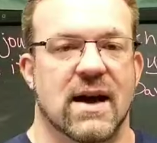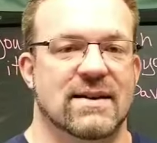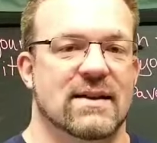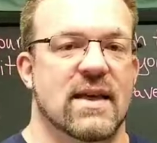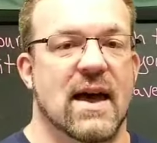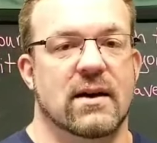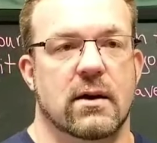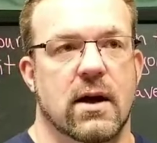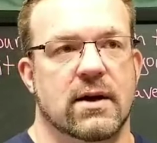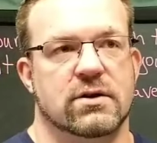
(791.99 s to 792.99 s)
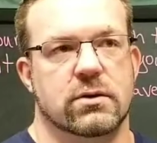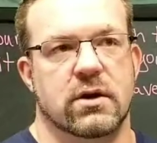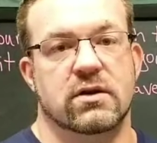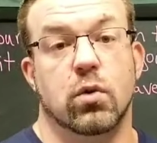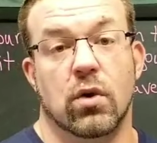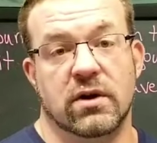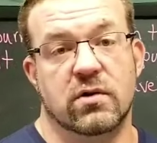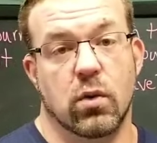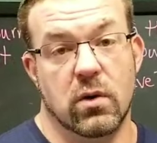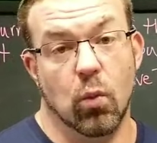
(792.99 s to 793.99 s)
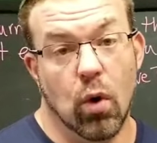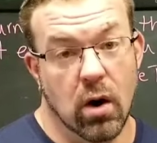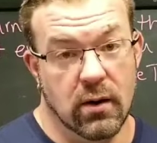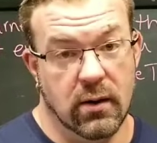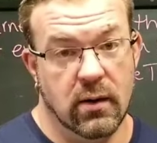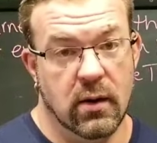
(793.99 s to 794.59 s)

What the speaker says: I did that in actually 2021.